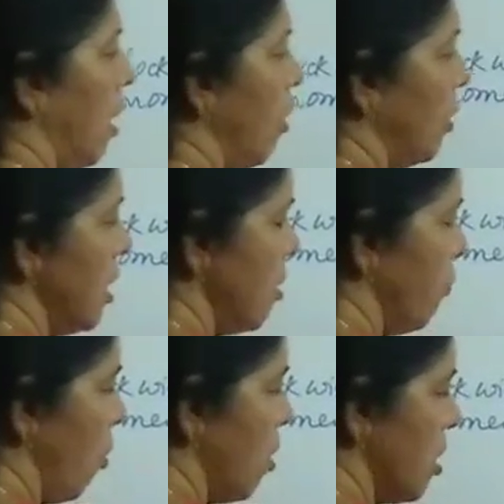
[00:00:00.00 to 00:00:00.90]
Now
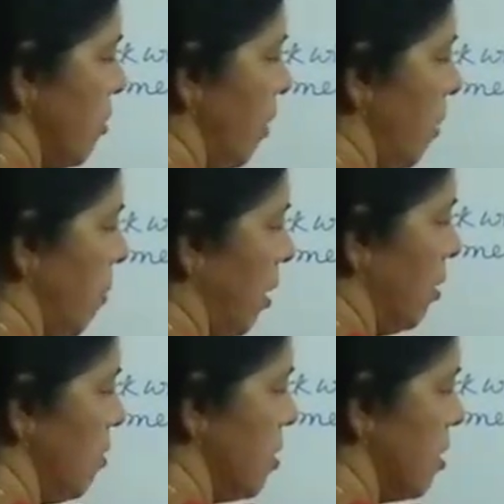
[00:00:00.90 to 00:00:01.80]
this force will
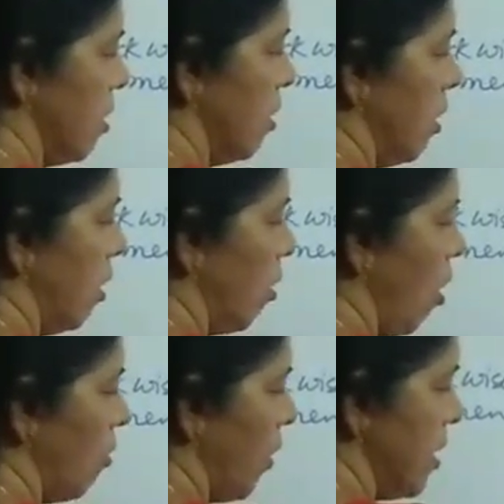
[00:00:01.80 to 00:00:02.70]
produce
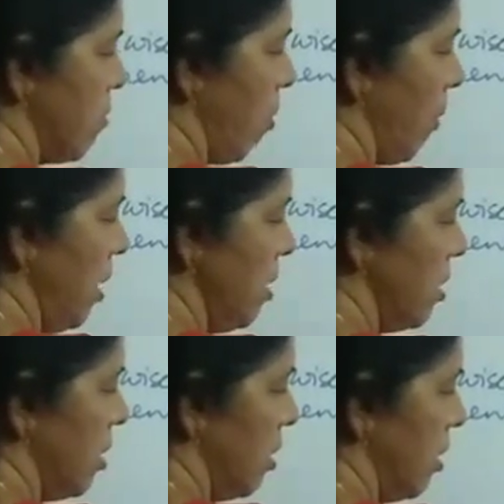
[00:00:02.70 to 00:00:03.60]
clockwise moment